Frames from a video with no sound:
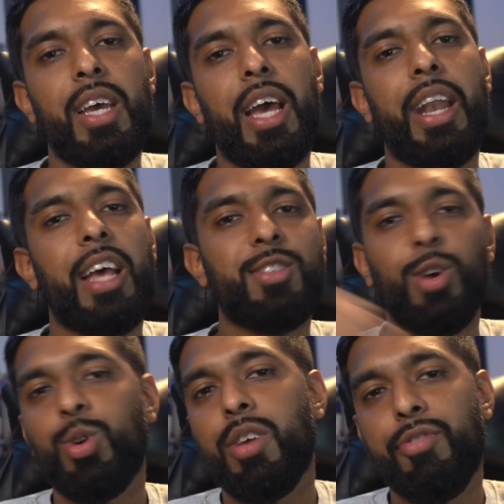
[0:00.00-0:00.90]
and I
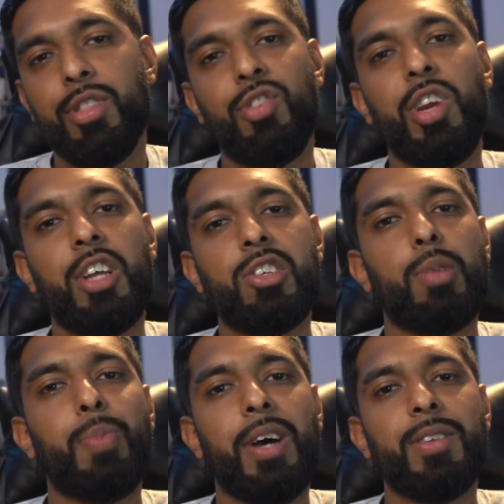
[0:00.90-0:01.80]
sold it for
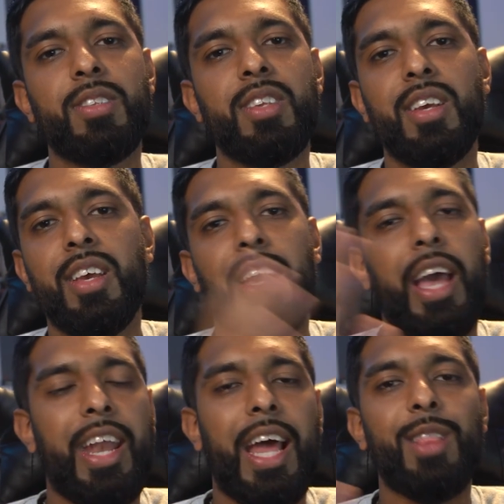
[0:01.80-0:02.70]
£300,
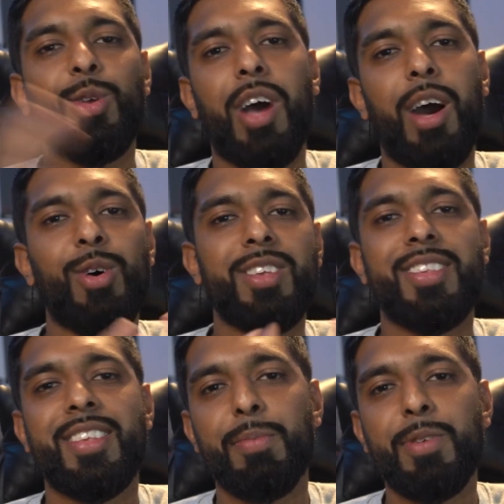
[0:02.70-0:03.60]
and I thought I was
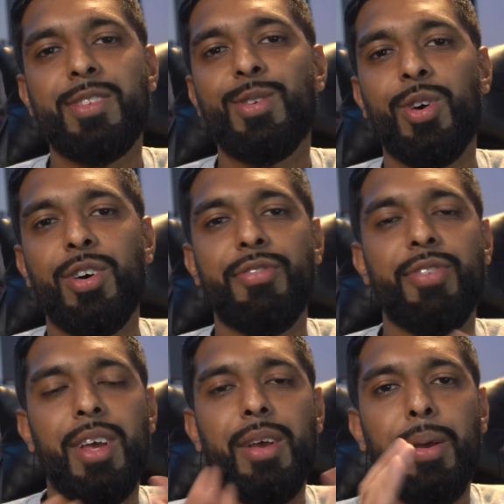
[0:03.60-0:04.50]
some sort
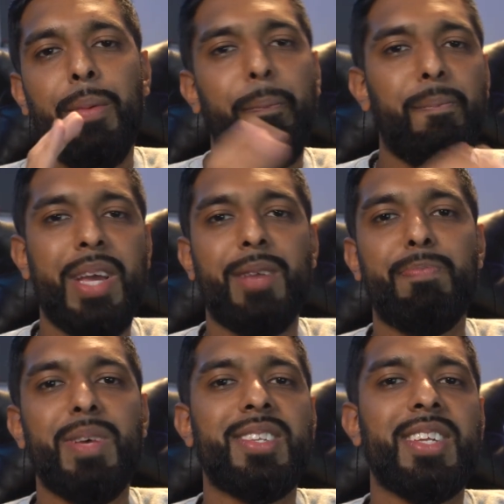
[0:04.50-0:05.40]
of big
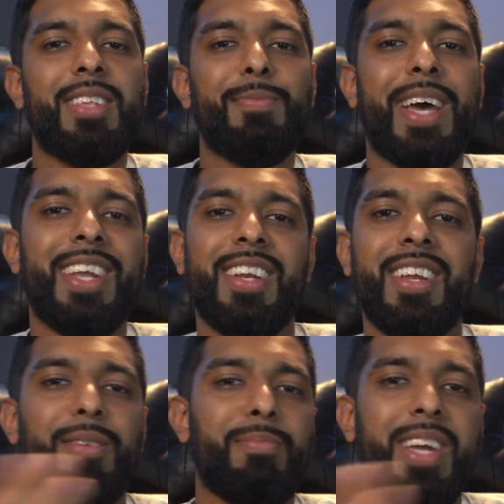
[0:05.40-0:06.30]
businessman
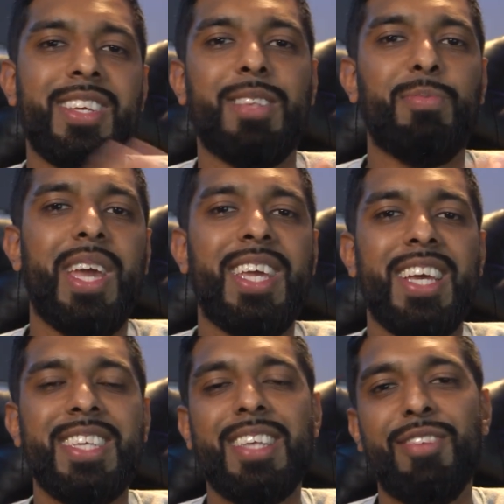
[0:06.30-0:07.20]
by just making
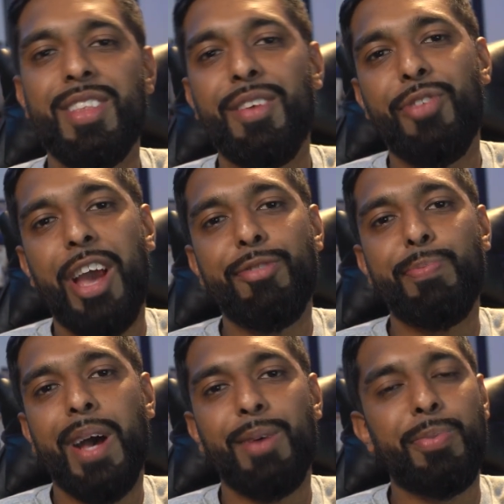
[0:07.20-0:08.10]
a
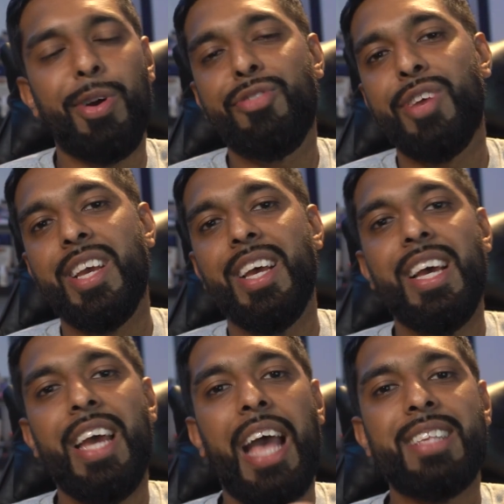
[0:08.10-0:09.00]
£75 profit
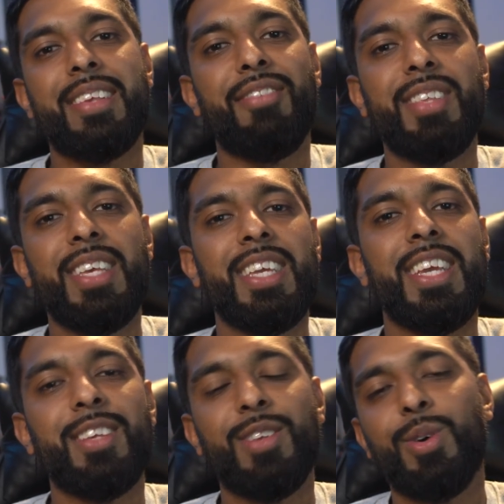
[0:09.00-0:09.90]
at 17
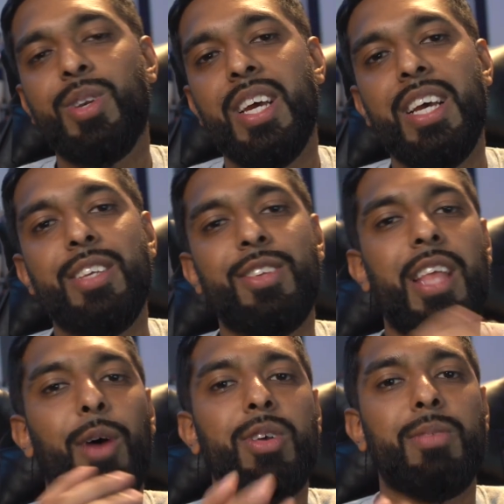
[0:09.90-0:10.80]
years old. So
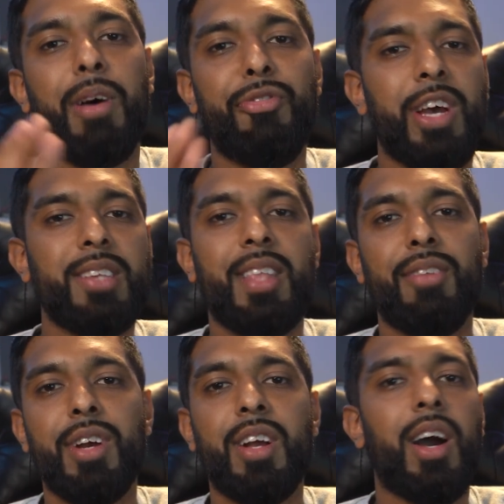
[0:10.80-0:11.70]
that was my first
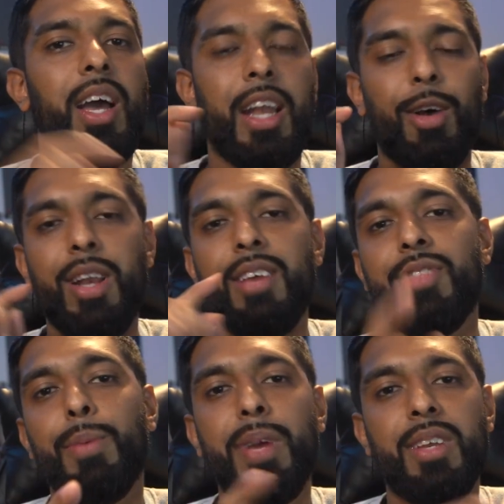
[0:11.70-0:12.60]
ever car, and I'll leave
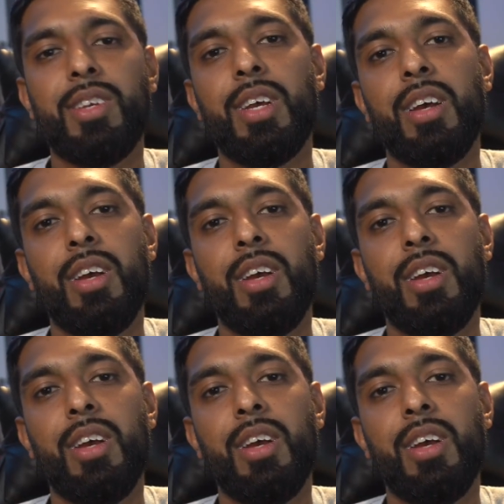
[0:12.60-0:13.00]
the picture